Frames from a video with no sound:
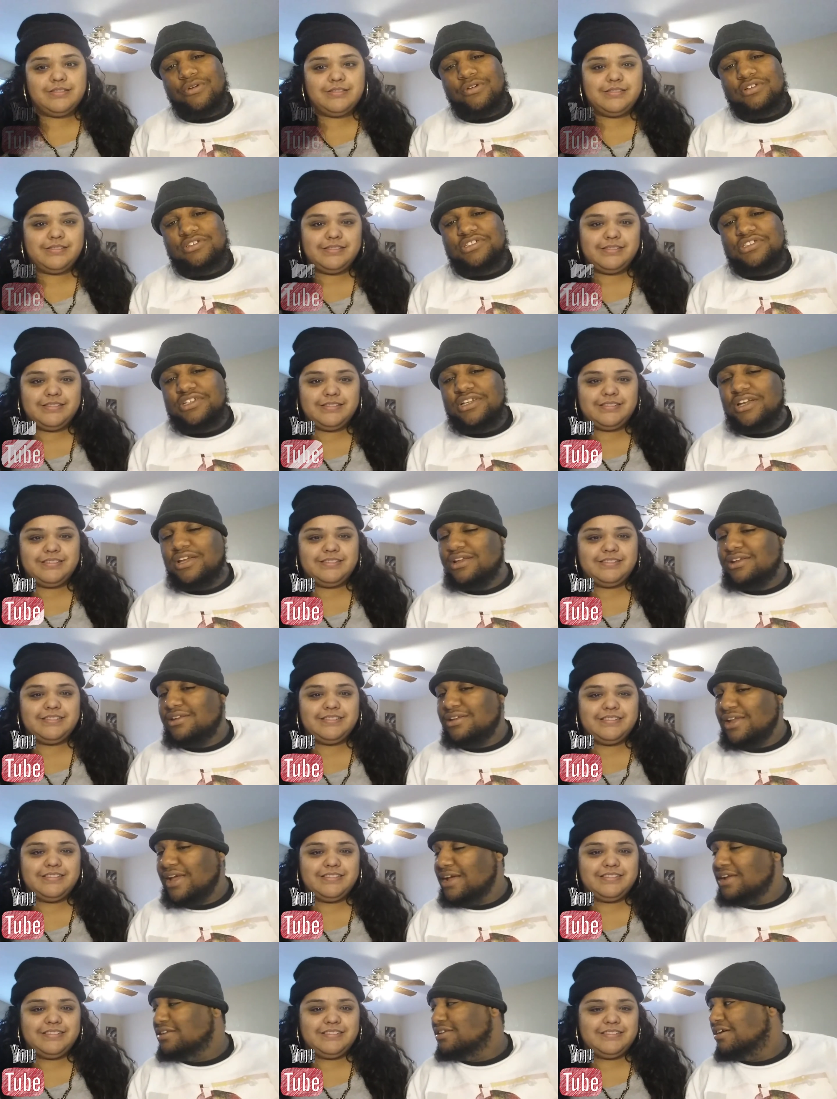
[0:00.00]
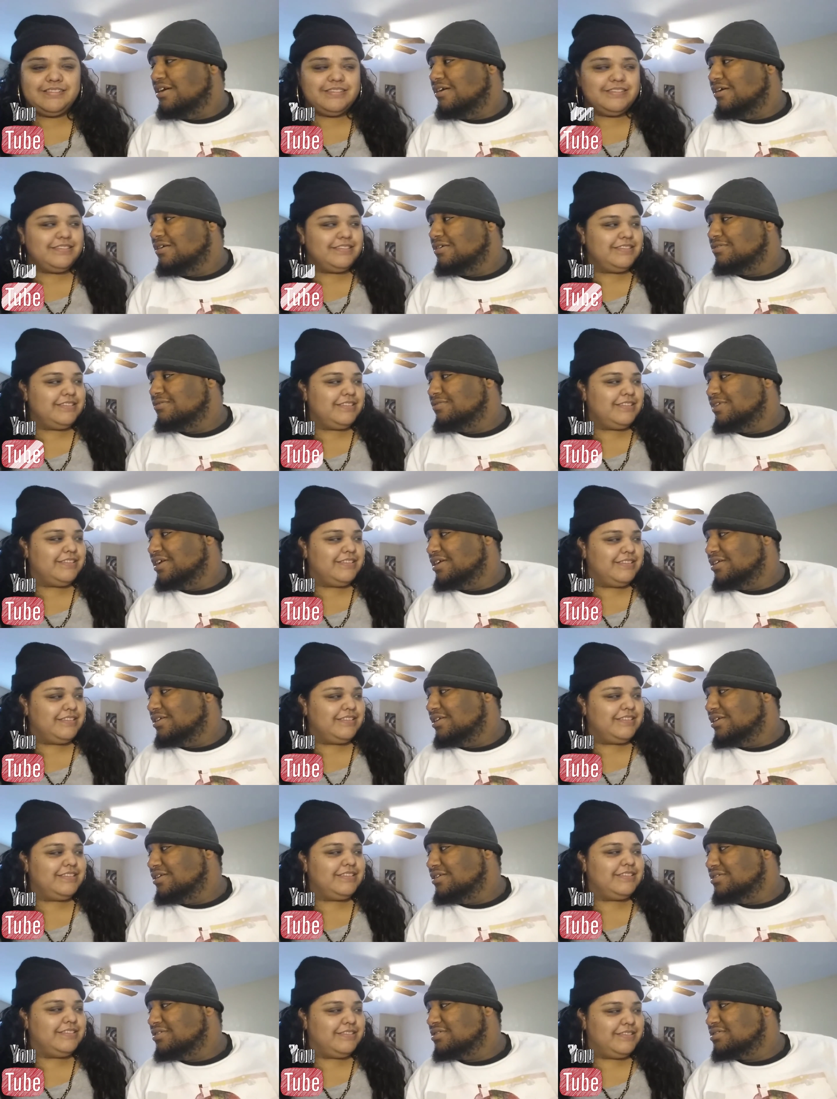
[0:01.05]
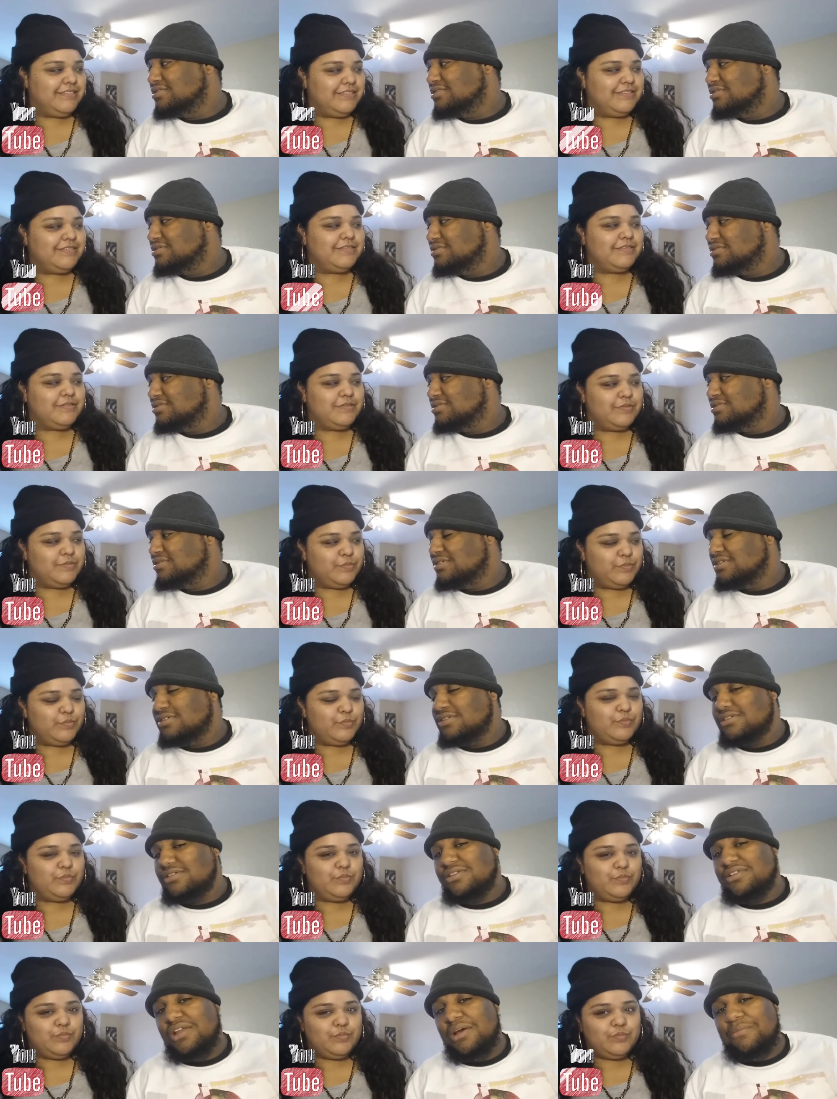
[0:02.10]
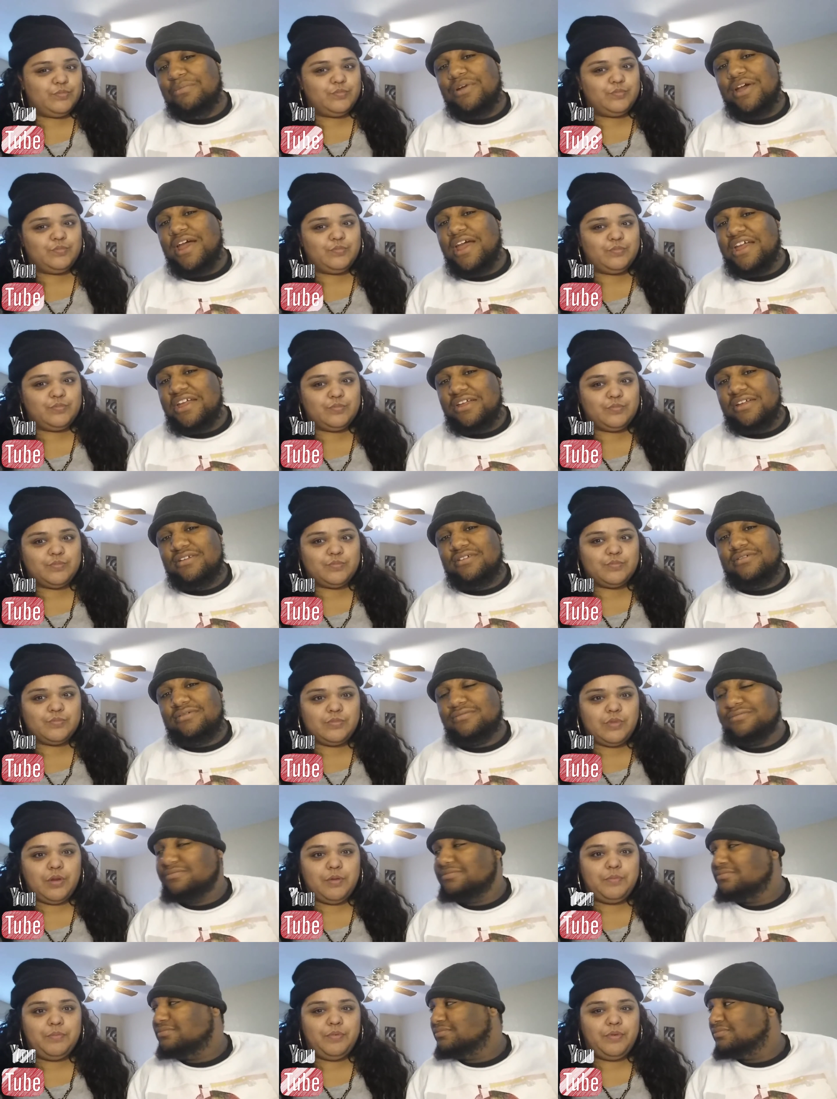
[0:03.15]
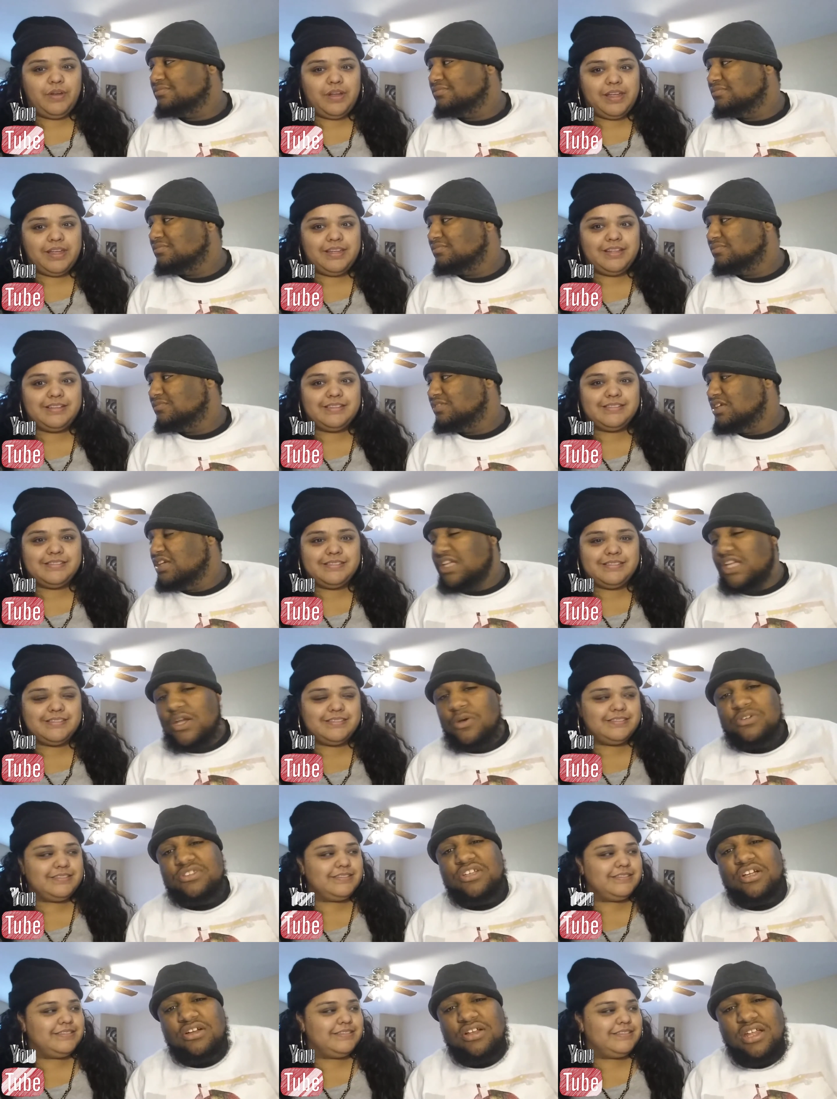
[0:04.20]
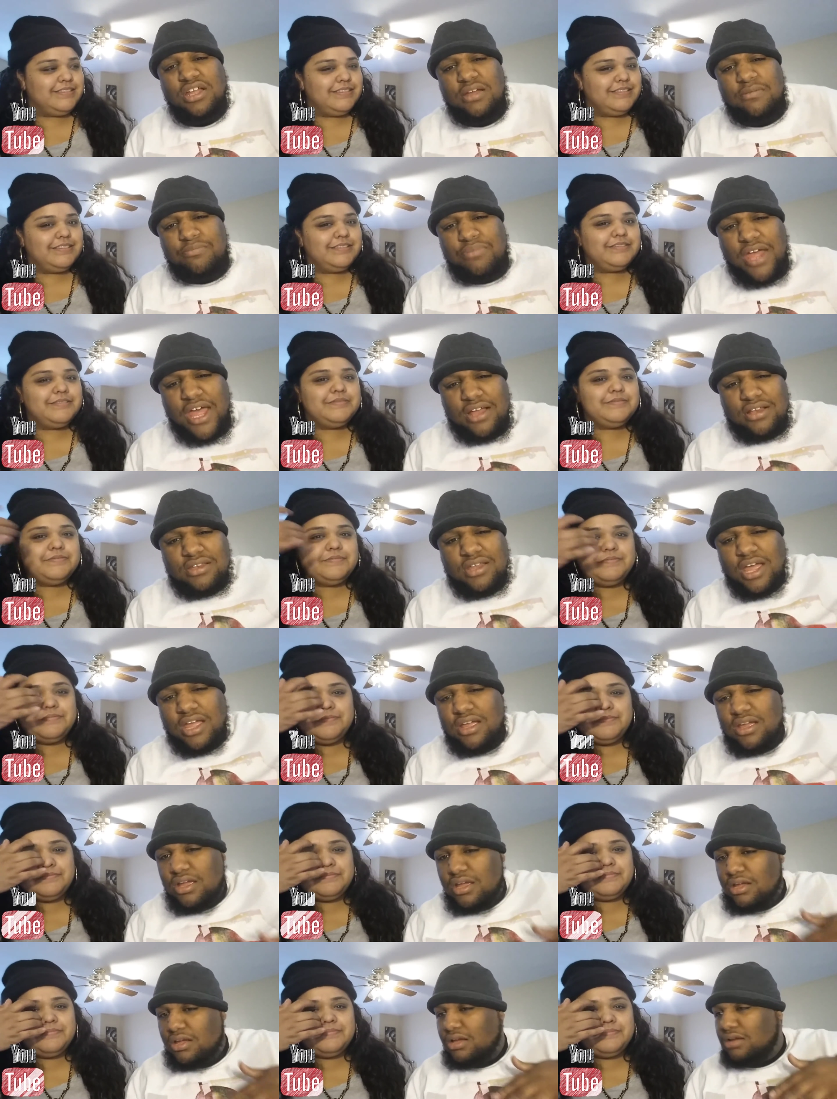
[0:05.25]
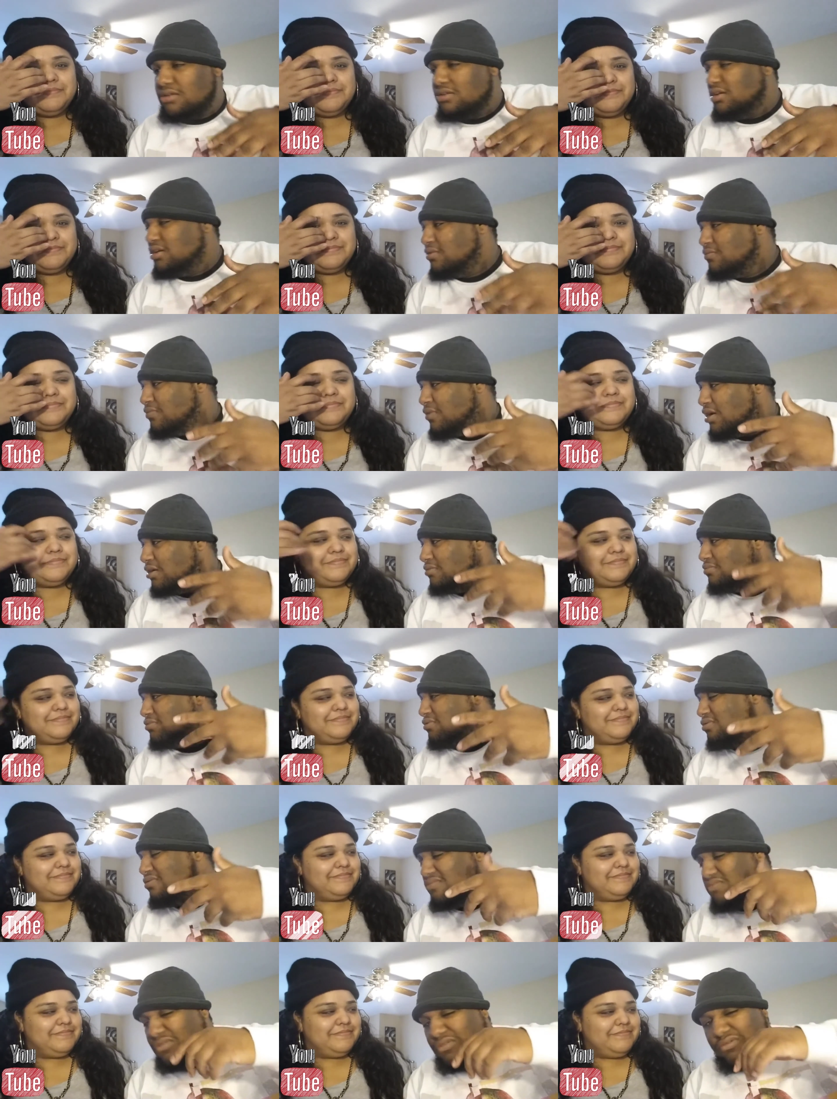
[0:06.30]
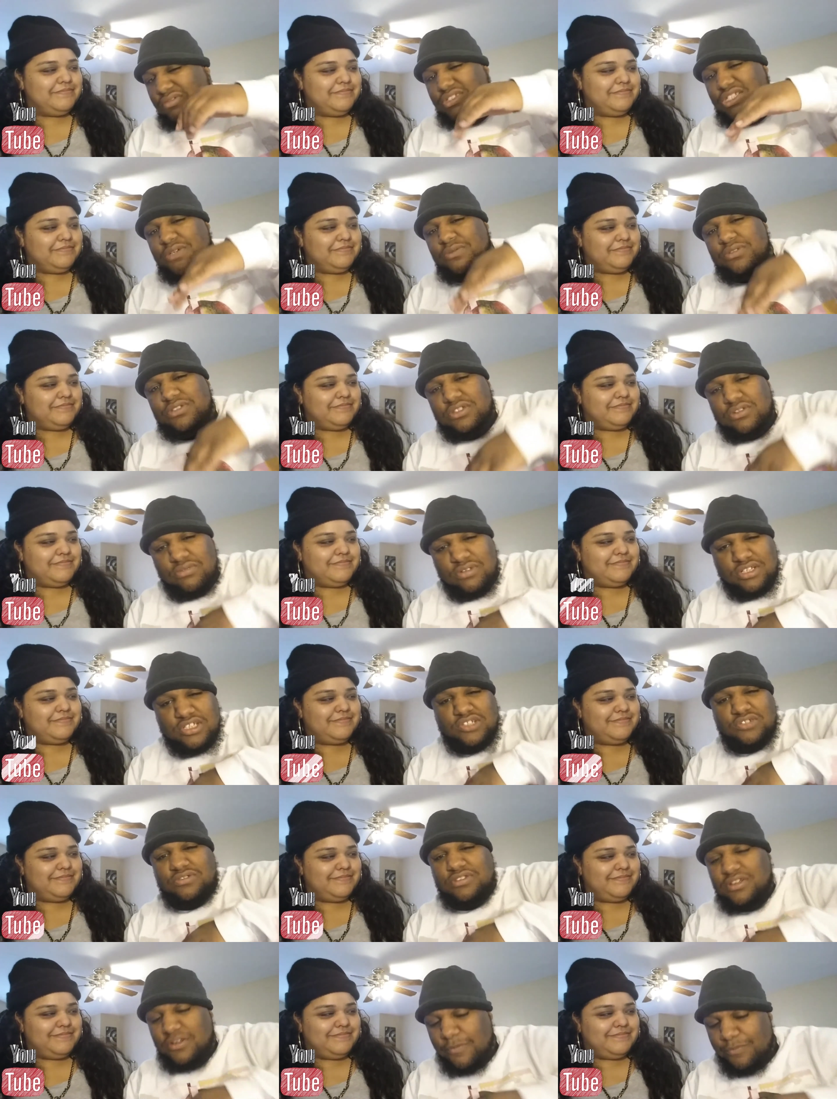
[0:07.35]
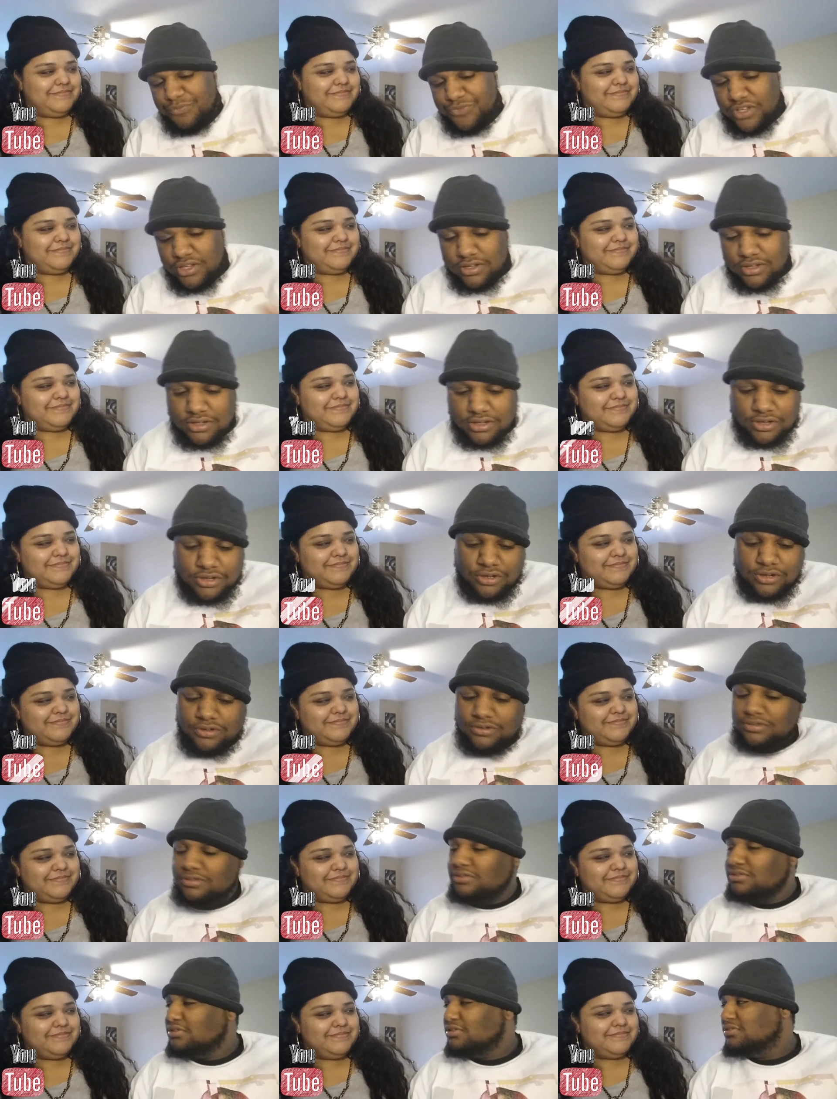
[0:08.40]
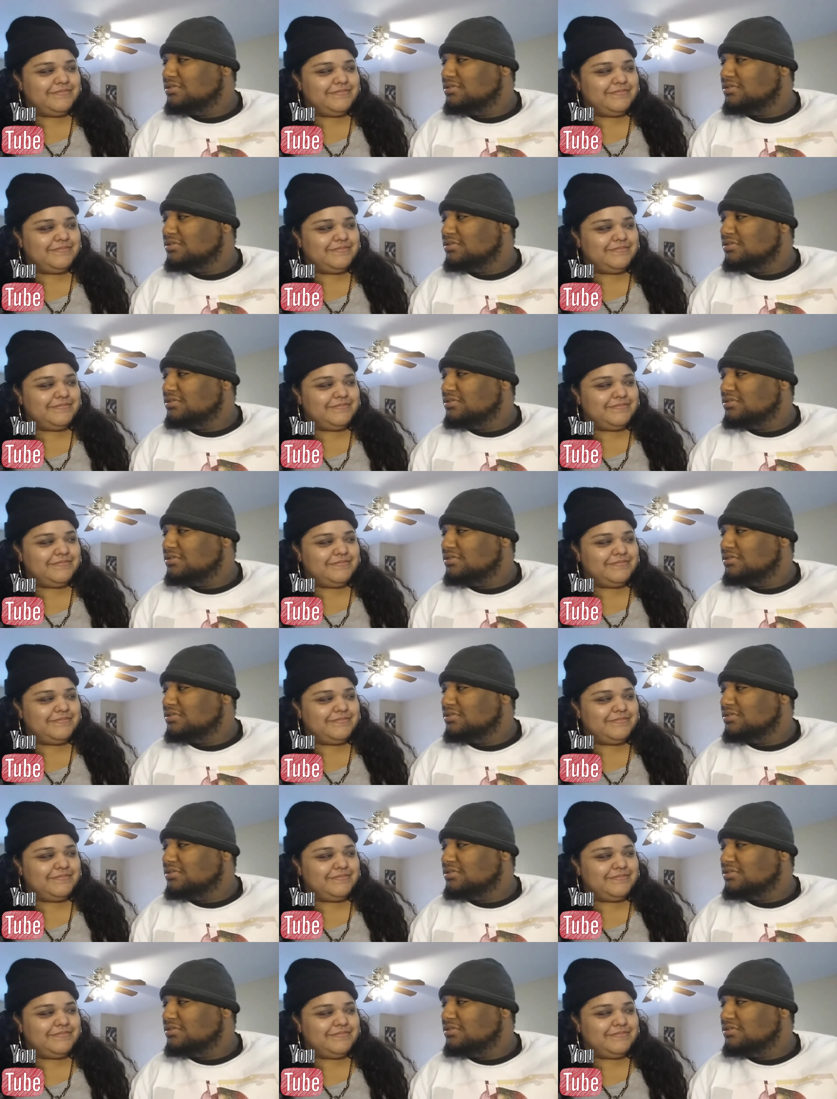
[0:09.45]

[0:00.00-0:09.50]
Speaker 1: Warren G and Nate Dogg regulators. Number eight. Number eight. It was a clear back night. A clear black moon. Warren G was on the street. You know.